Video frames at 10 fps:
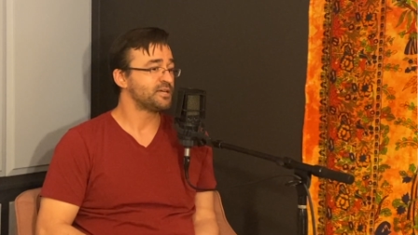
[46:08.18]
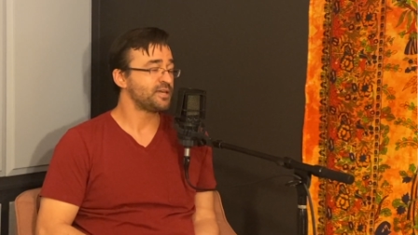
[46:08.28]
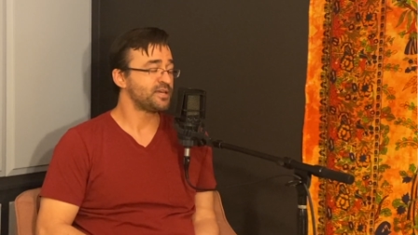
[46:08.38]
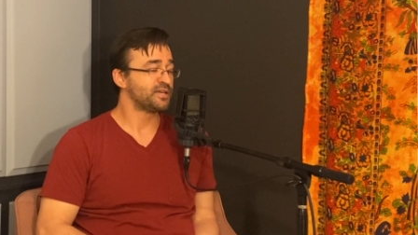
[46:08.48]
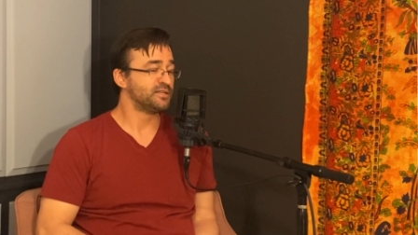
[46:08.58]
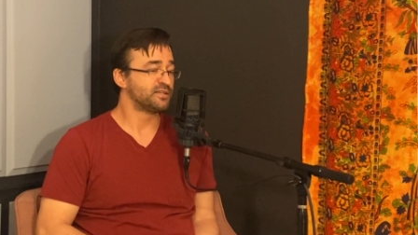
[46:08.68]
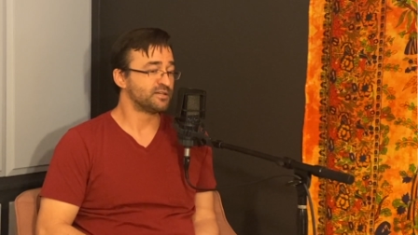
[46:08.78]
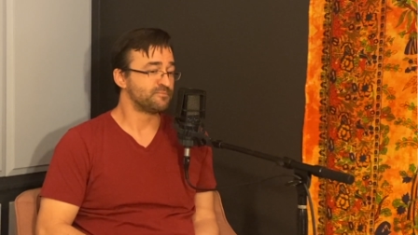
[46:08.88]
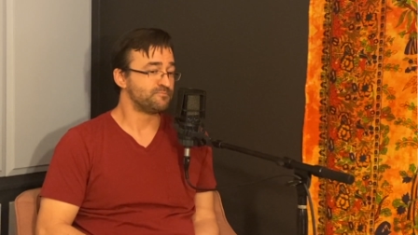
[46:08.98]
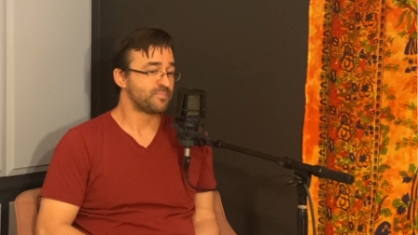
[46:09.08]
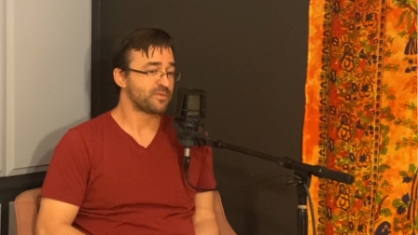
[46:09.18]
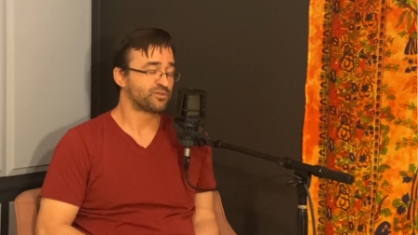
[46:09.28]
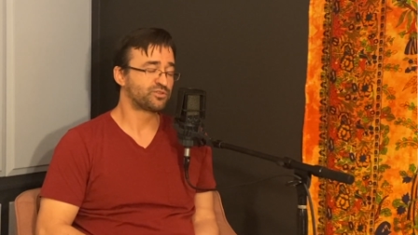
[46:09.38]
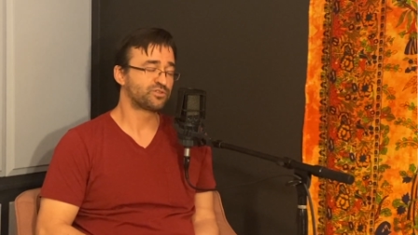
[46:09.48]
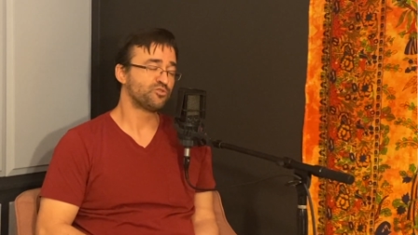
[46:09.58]
And
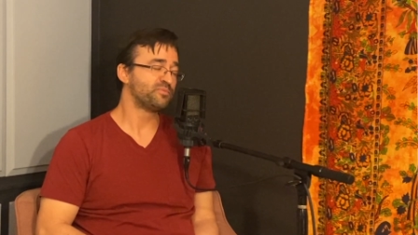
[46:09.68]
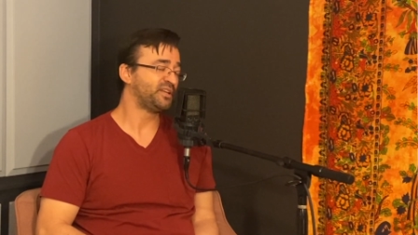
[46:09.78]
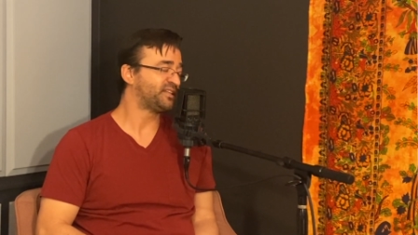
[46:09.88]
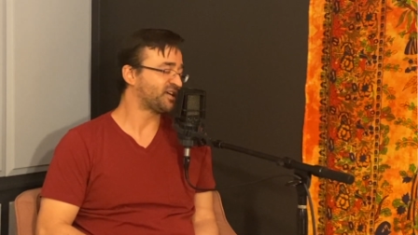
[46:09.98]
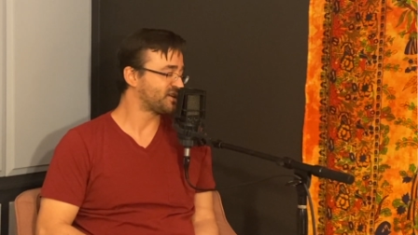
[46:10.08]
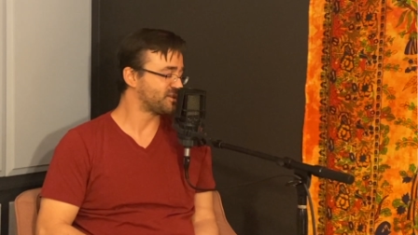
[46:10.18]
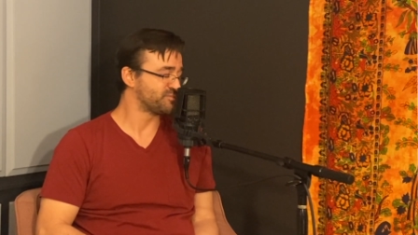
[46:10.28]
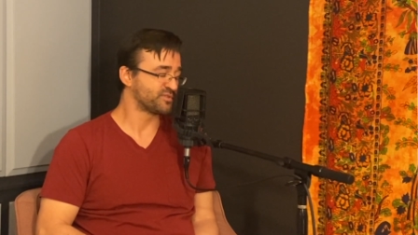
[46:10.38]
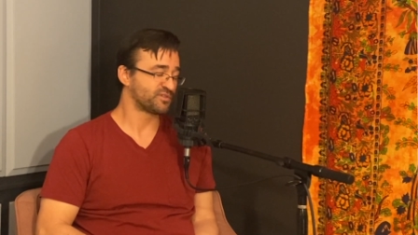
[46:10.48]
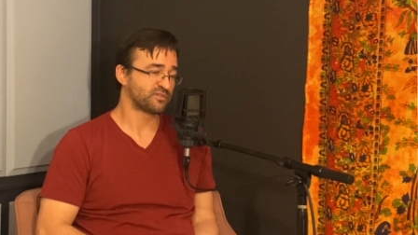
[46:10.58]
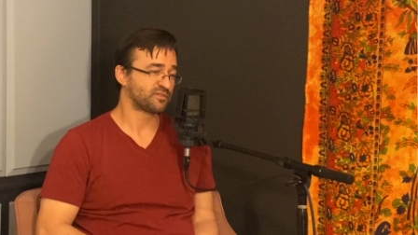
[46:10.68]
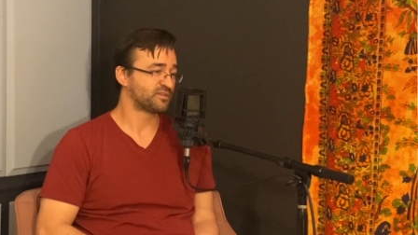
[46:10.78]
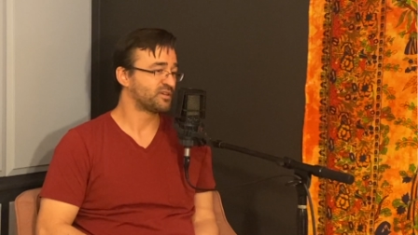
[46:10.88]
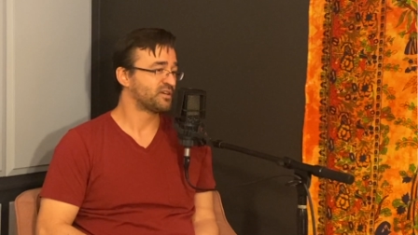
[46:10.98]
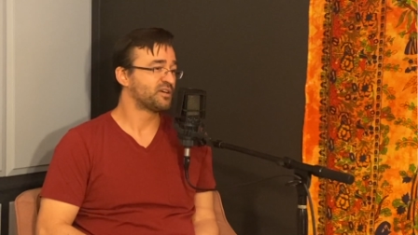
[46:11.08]
so many times
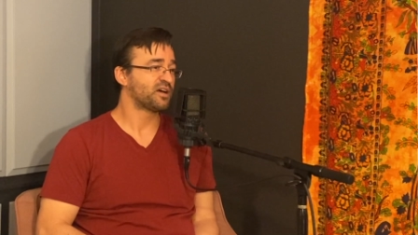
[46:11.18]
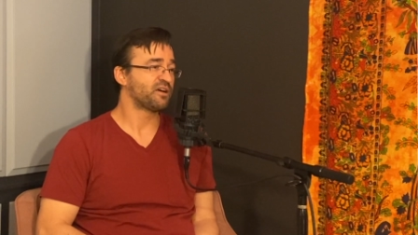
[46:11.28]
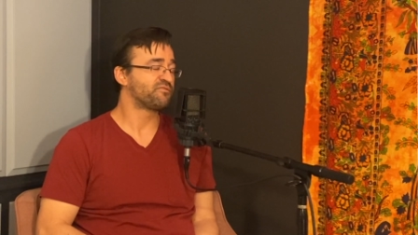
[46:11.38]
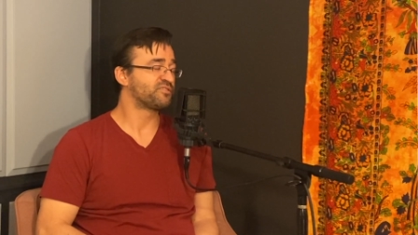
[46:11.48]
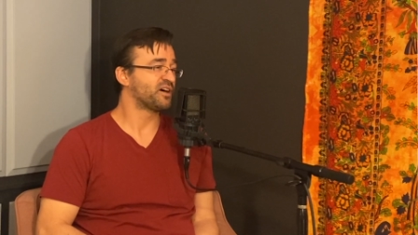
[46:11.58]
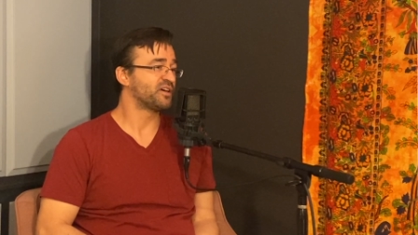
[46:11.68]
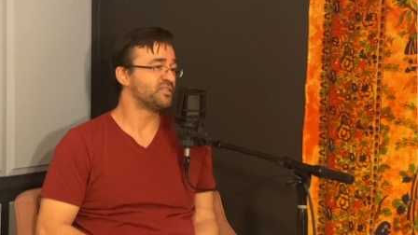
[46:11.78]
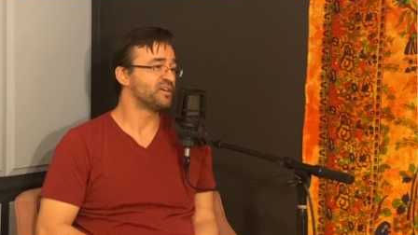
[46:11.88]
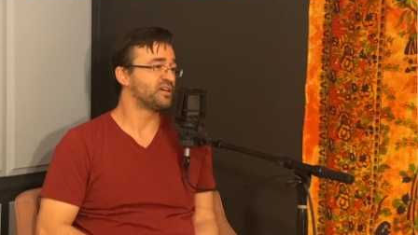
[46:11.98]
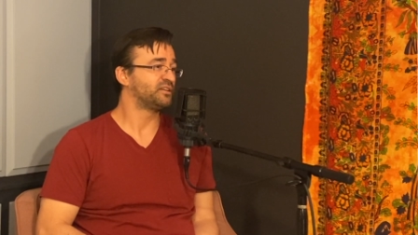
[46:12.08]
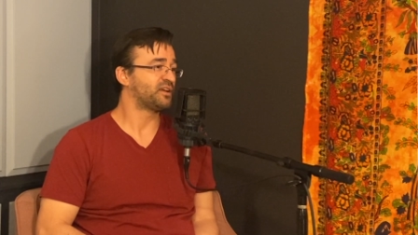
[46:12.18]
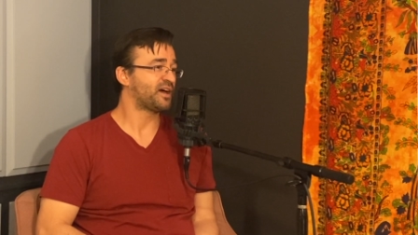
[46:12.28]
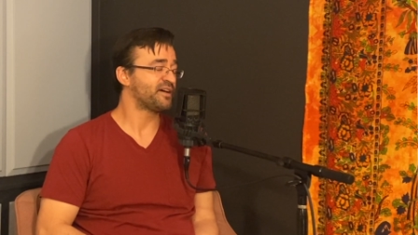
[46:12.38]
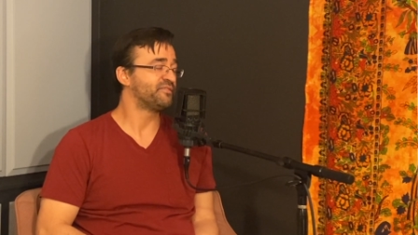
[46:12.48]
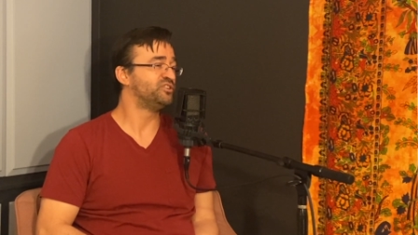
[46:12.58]
I've thought that I
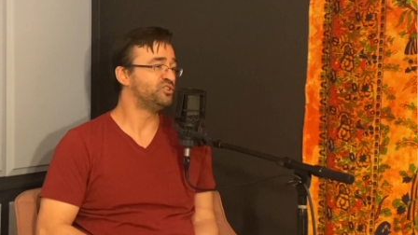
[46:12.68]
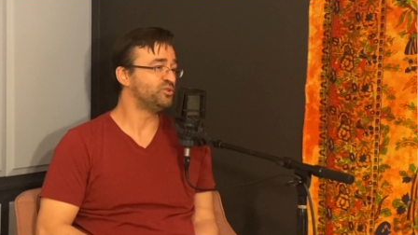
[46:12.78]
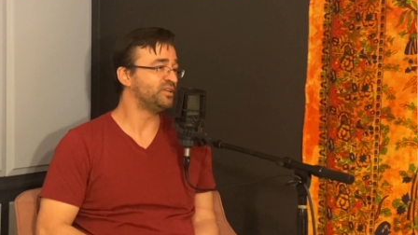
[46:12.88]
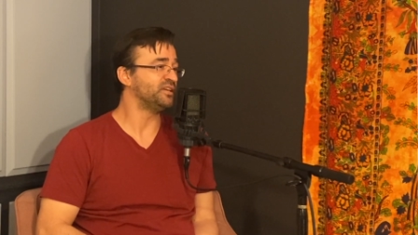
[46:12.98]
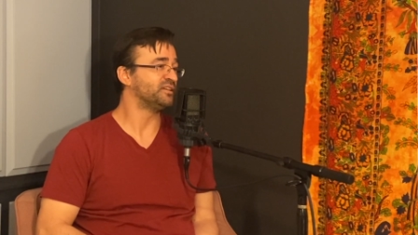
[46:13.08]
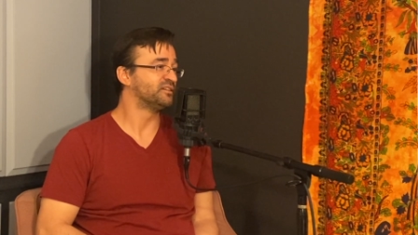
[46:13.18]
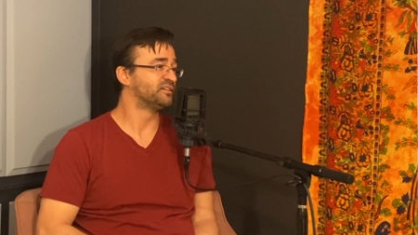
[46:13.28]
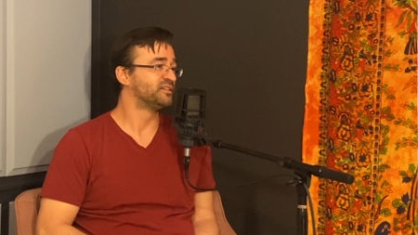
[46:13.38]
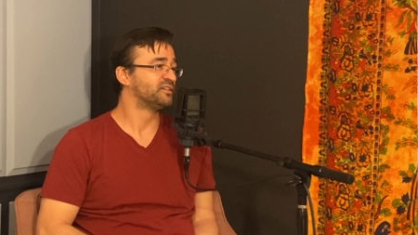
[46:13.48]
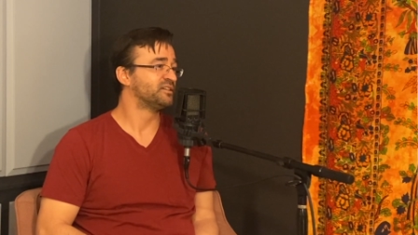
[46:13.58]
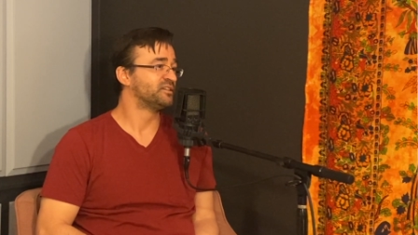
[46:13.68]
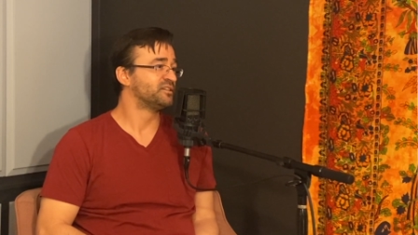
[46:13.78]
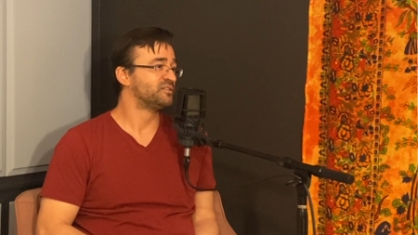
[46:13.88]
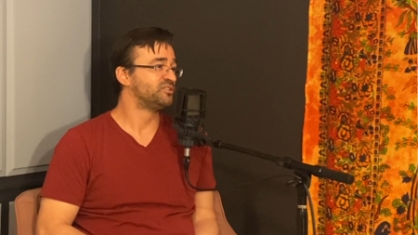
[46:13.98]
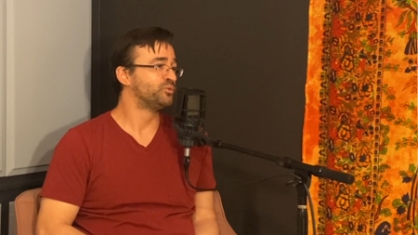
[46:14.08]
have a duty
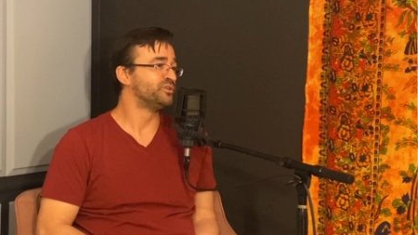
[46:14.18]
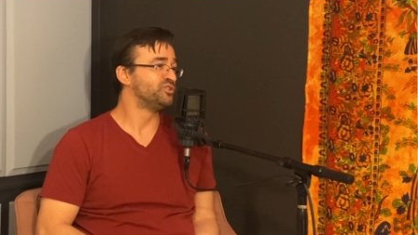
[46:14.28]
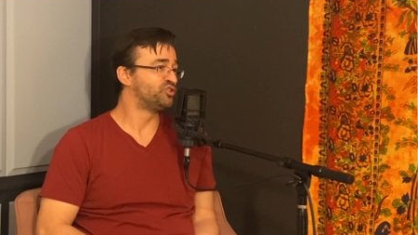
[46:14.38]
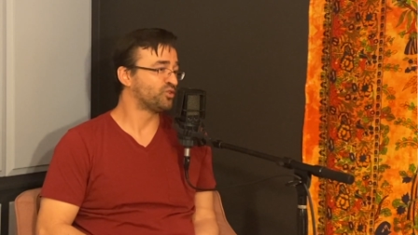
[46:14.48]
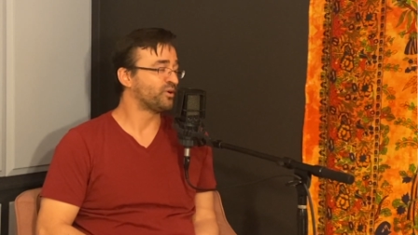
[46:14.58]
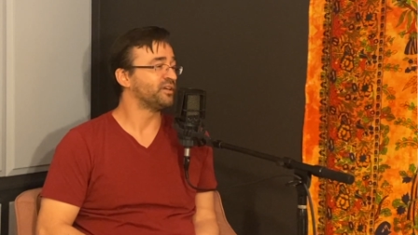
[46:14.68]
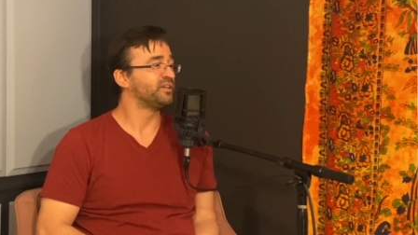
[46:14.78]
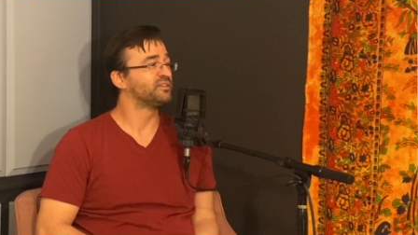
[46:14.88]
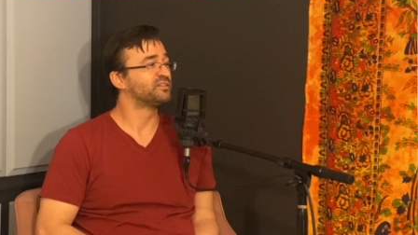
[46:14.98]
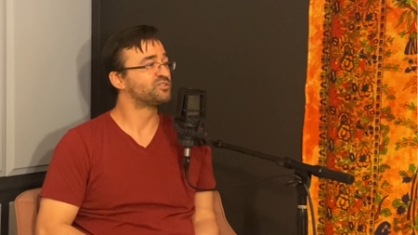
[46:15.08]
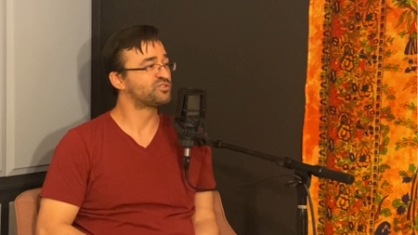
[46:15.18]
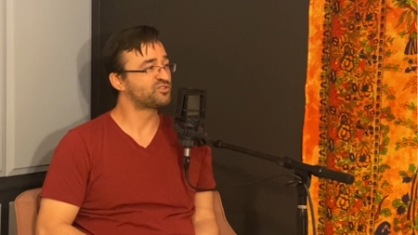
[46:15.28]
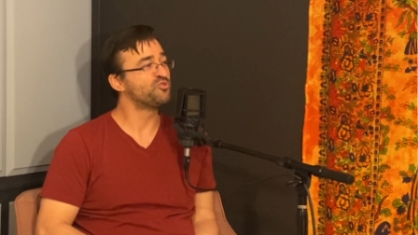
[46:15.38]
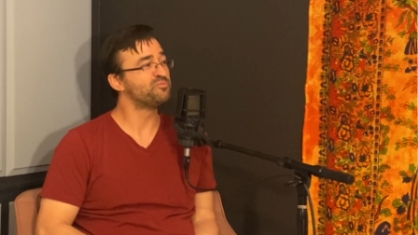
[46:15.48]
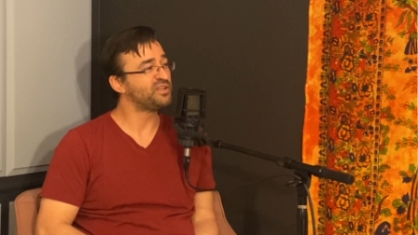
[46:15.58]
to enjoy
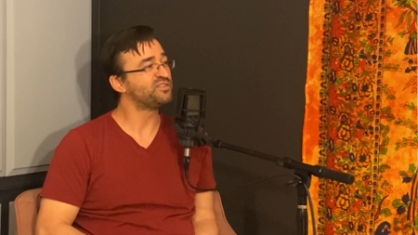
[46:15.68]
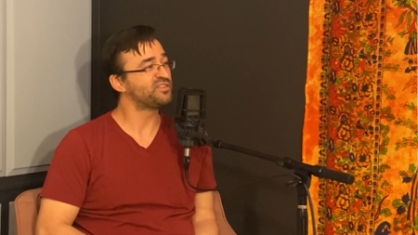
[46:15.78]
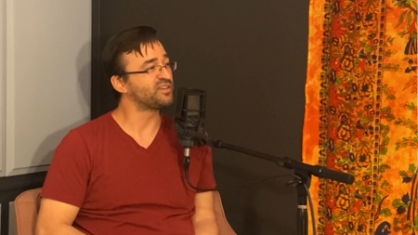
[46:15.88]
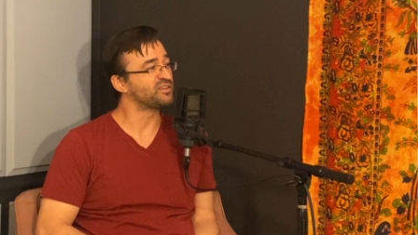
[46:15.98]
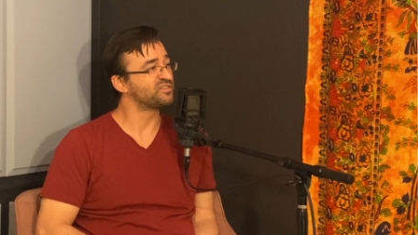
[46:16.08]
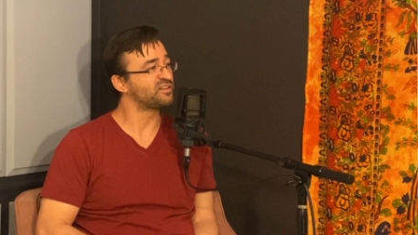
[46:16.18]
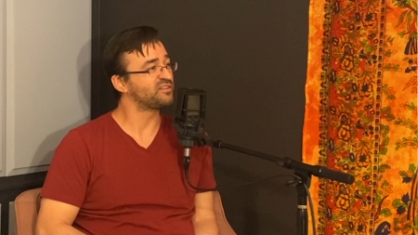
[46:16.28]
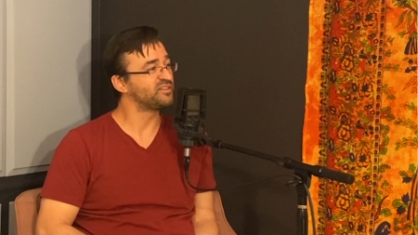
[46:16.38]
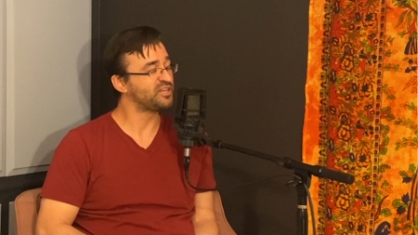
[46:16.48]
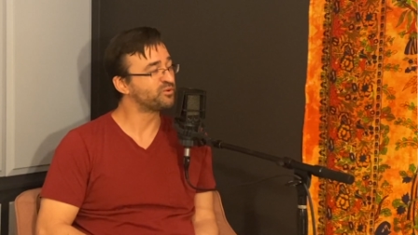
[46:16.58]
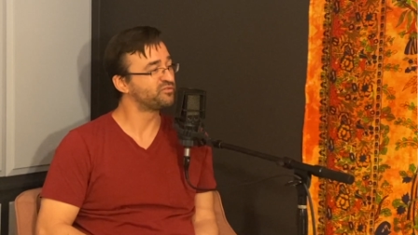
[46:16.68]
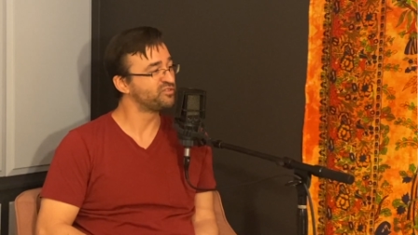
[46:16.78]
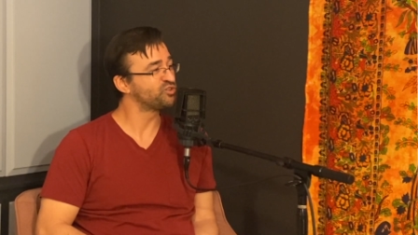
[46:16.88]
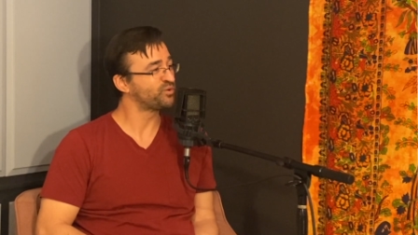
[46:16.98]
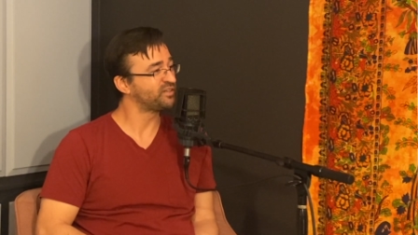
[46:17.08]
so many things that he would have
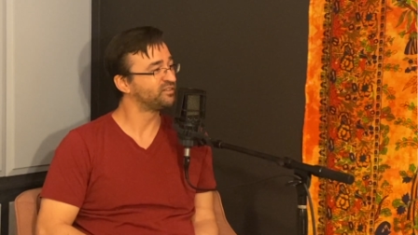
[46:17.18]
enjoyed.